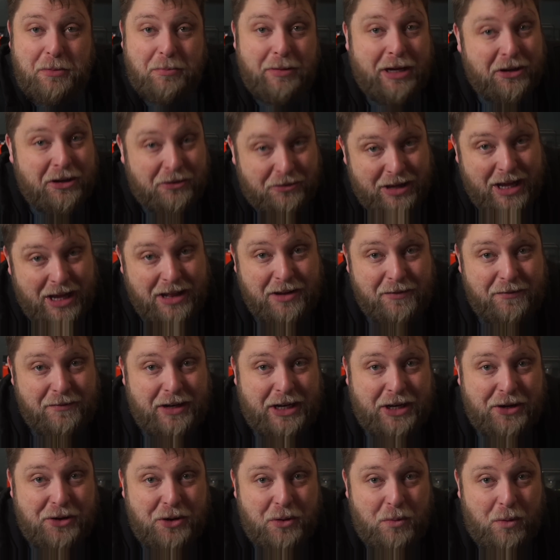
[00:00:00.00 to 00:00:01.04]
because then the
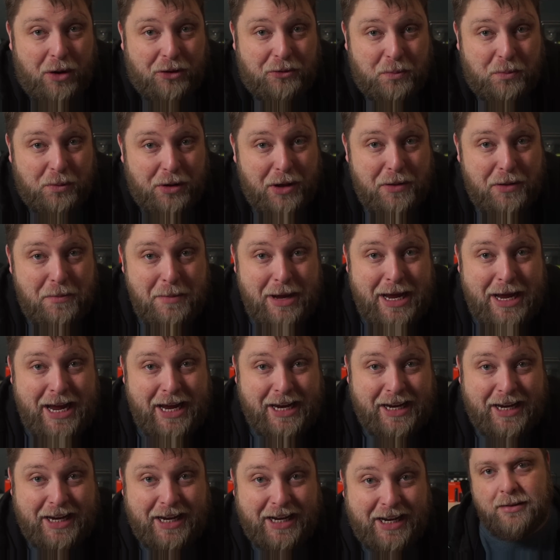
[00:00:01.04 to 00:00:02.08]
video was worth
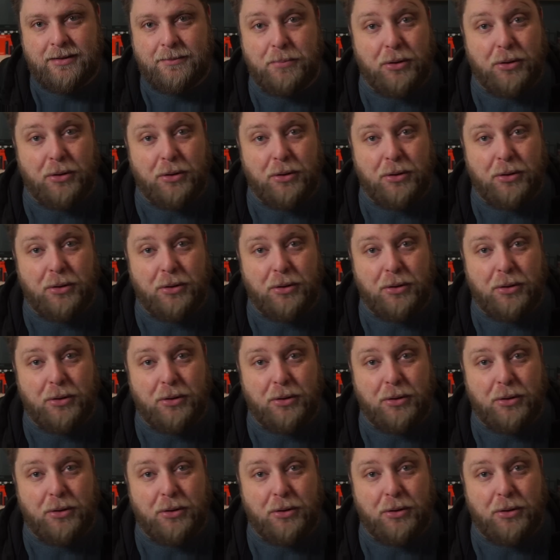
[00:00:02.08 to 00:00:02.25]
making.